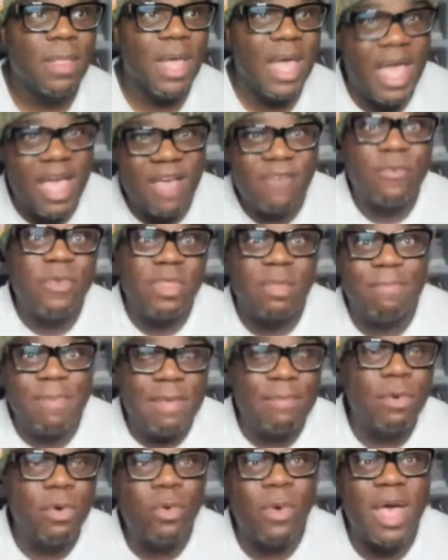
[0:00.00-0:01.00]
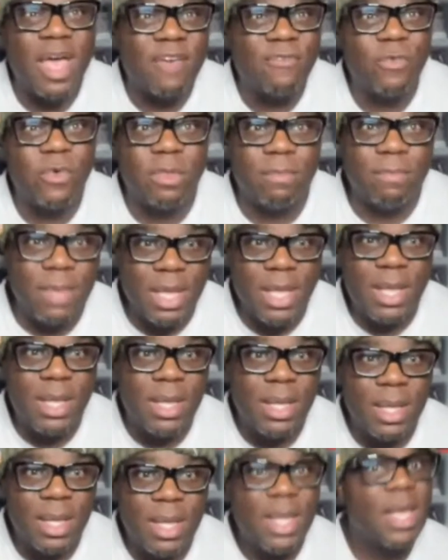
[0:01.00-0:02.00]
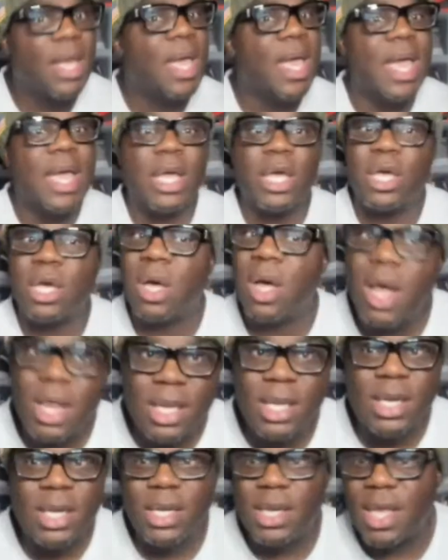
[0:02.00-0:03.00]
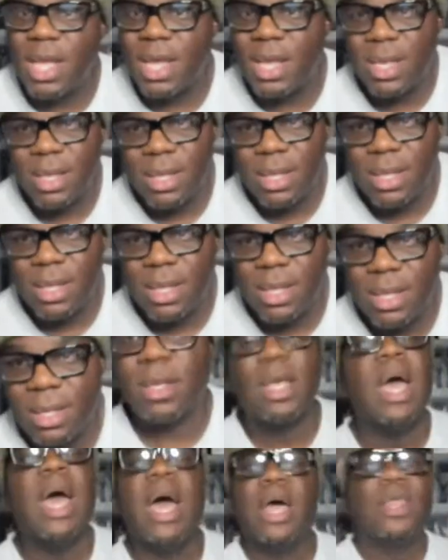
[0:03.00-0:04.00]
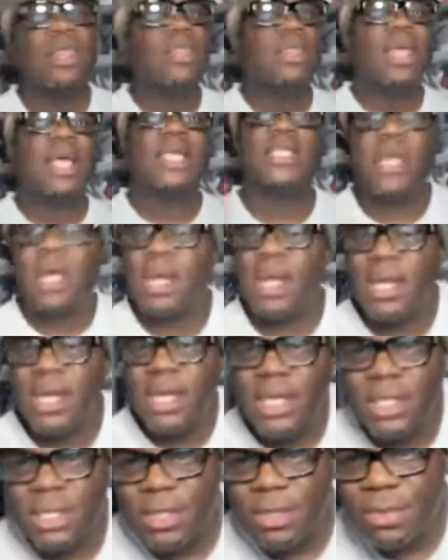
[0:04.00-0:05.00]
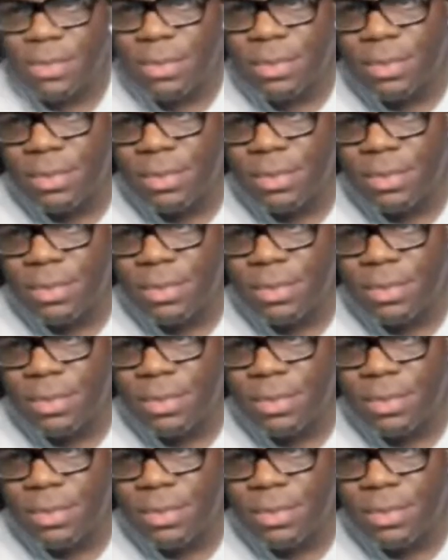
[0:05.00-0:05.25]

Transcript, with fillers: F with the people who F with me and call it a day. That's all I need to do.